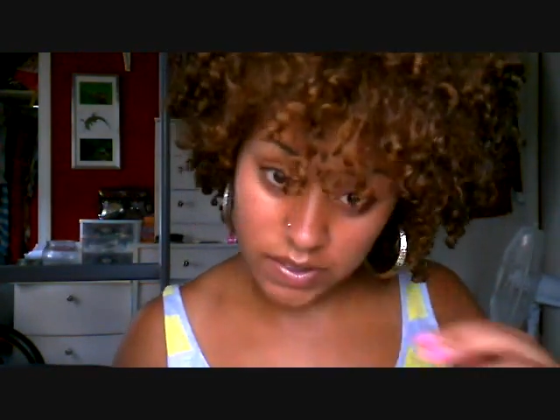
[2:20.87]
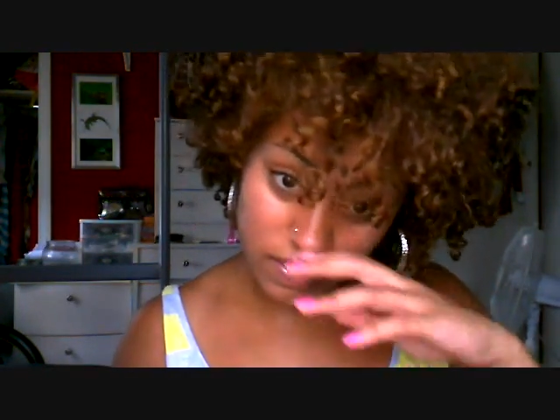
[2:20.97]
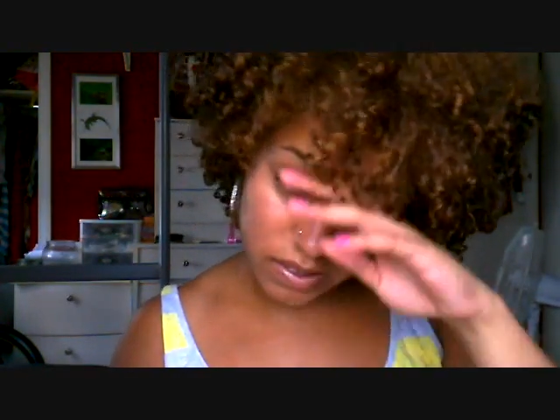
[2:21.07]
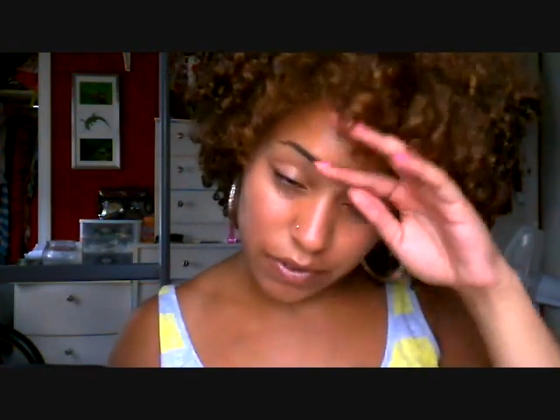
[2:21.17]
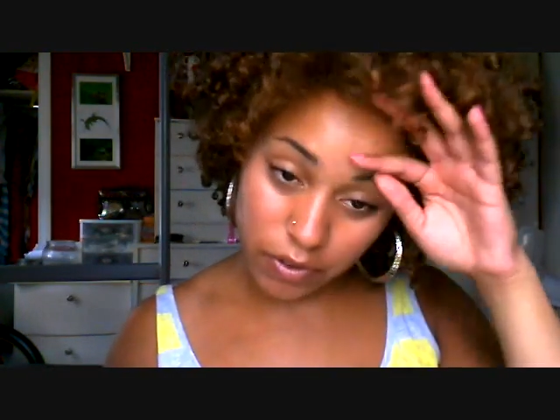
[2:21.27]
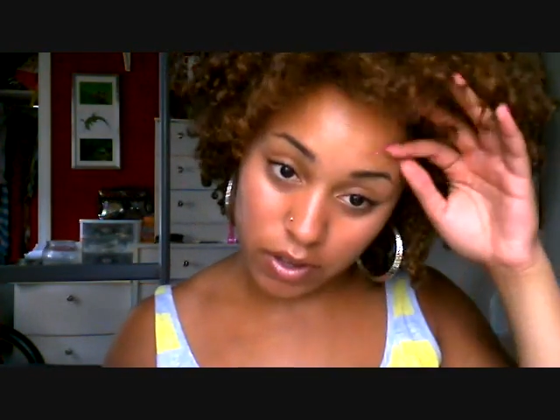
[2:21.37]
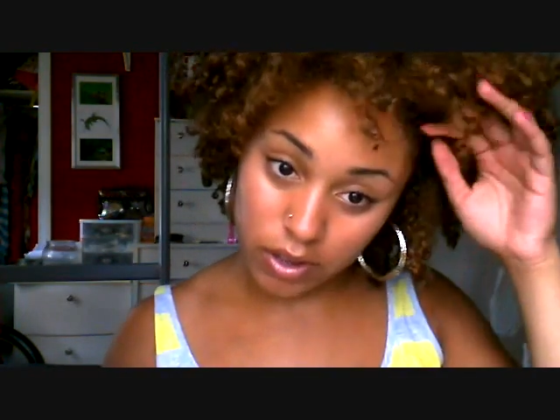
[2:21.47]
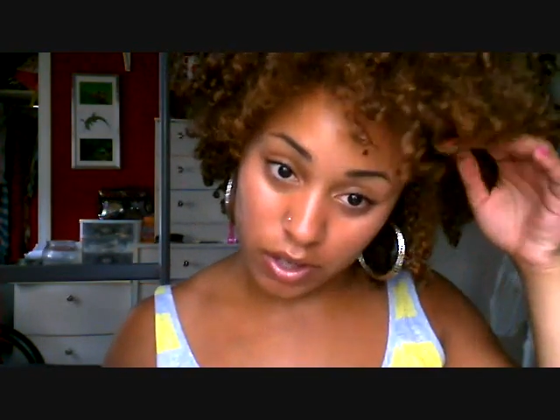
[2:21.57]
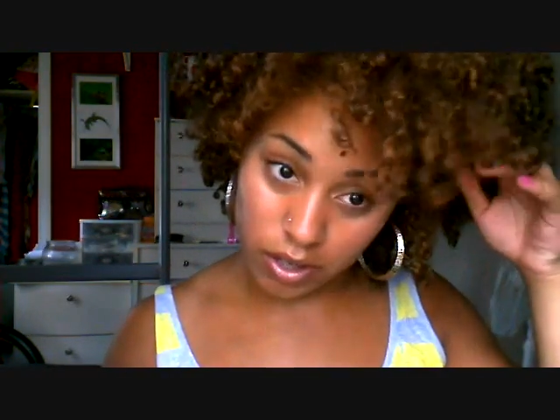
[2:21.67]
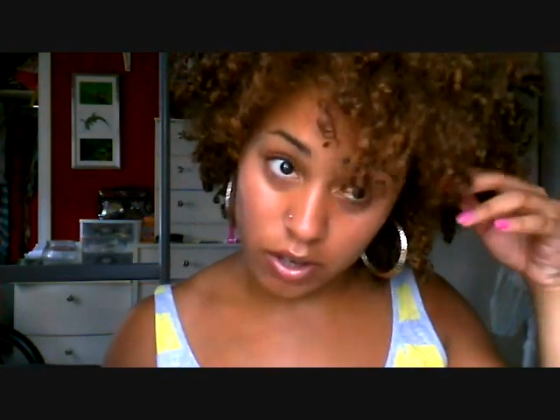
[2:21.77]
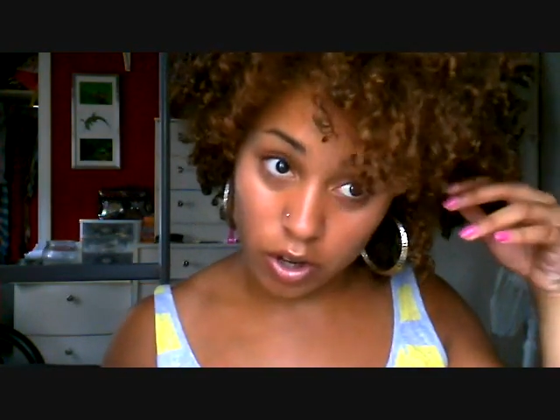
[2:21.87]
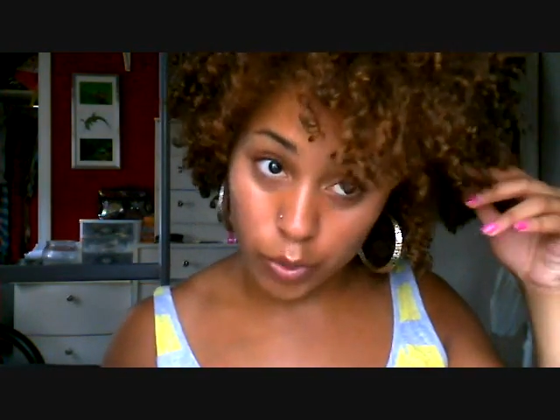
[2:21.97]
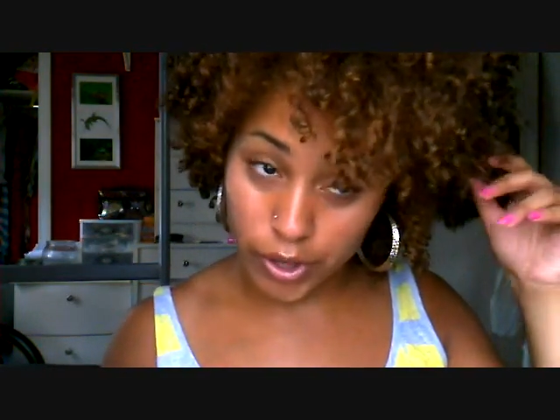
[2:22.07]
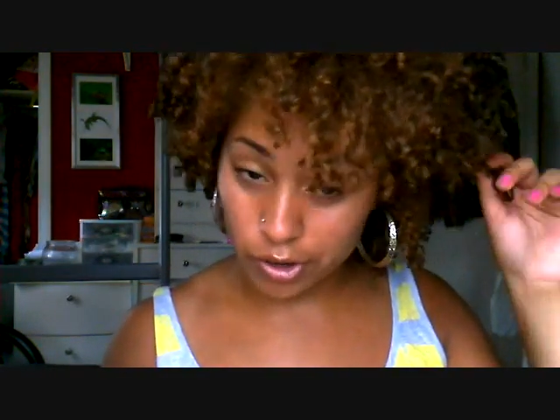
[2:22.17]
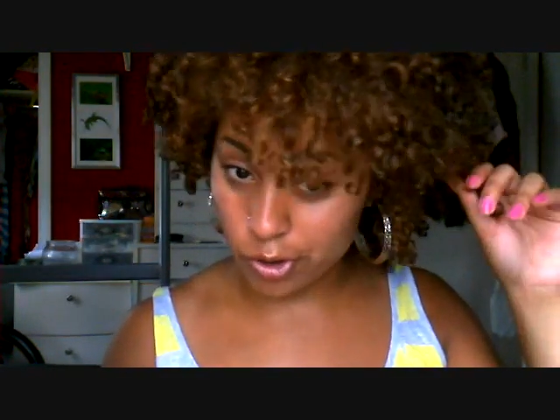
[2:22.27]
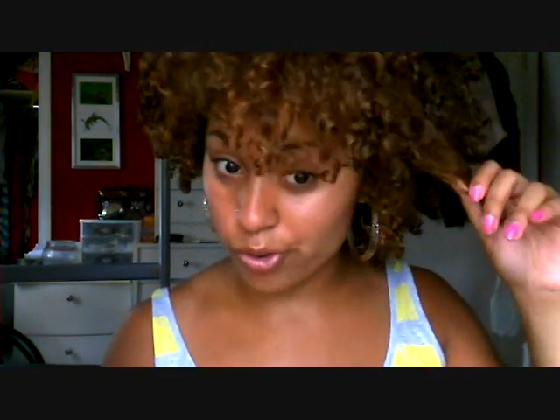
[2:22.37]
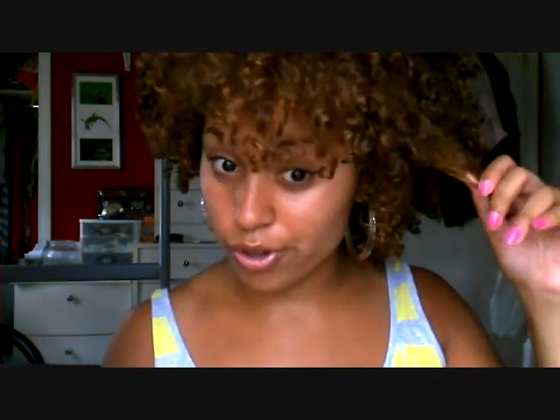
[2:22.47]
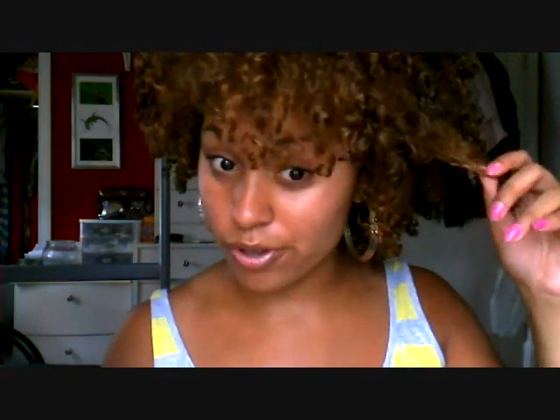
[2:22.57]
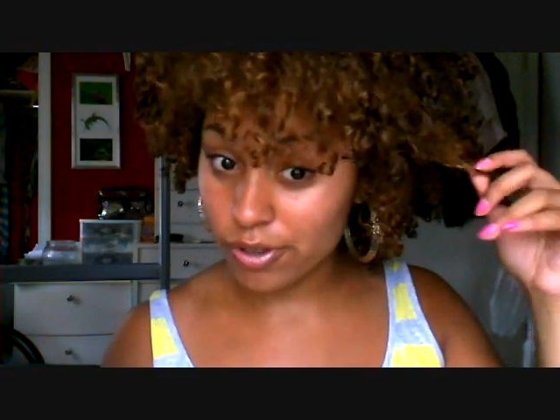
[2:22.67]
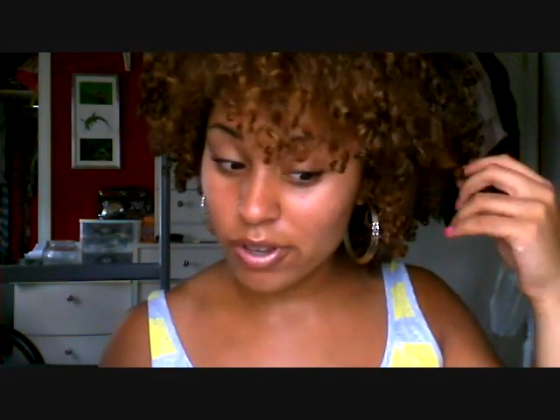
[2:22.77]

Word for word: this is definitely a way to do it.